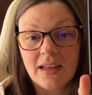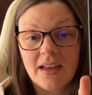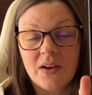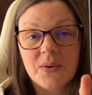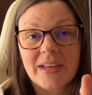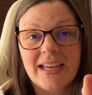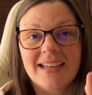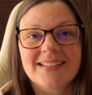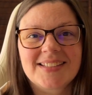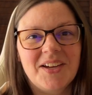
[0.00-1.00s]
Okay,
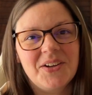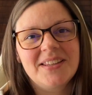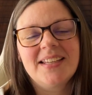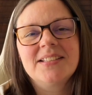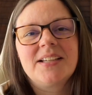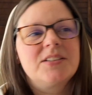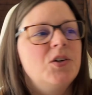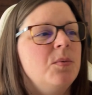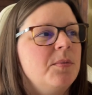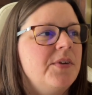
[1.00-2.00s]
Scary Things
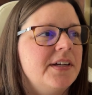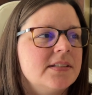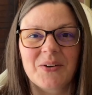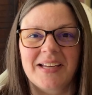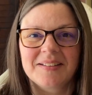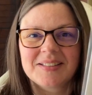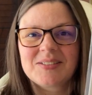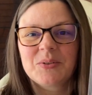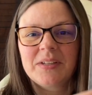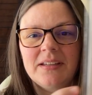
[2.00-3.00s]
October Brings. Okay,
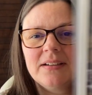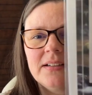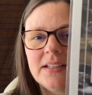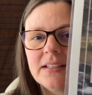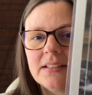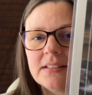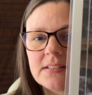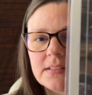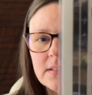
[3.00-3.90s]
so here is